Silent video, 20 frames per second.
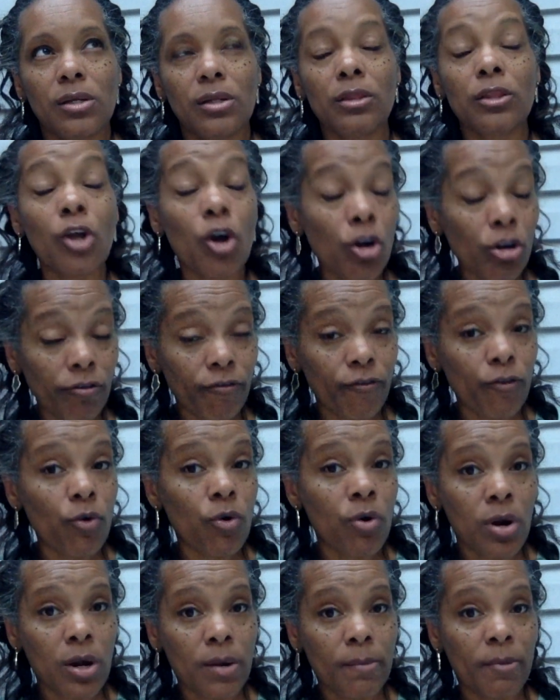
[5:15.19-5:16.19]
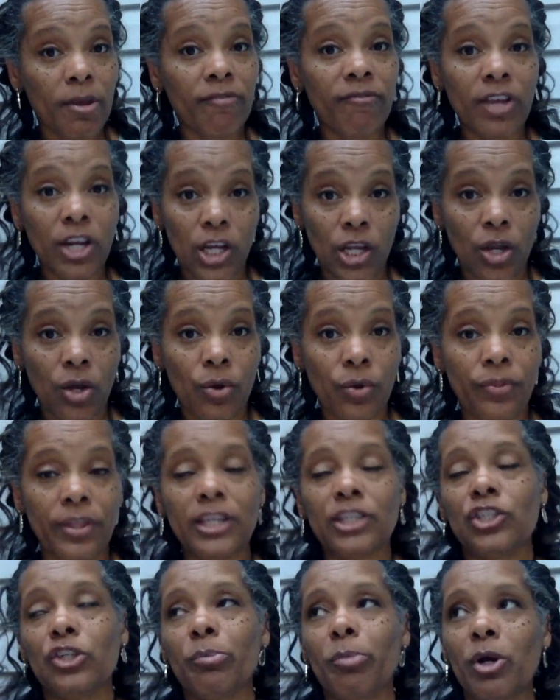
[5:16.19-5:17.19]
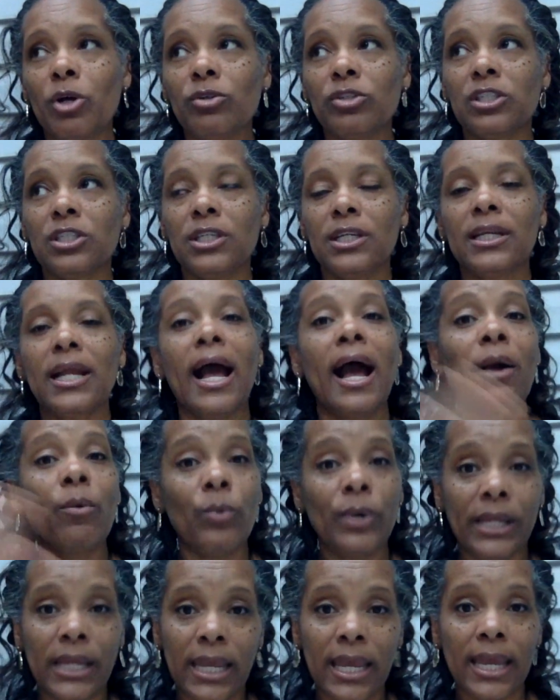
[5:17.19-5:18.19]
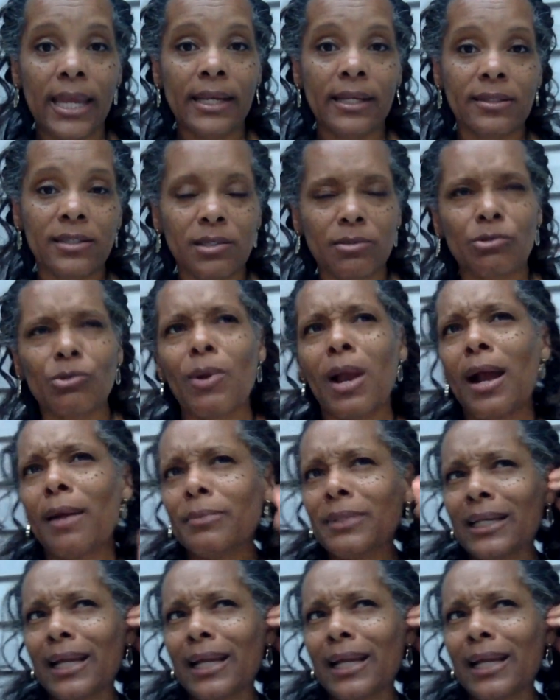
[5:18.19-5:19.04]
long form video that she posted, I went ahead and subscribed.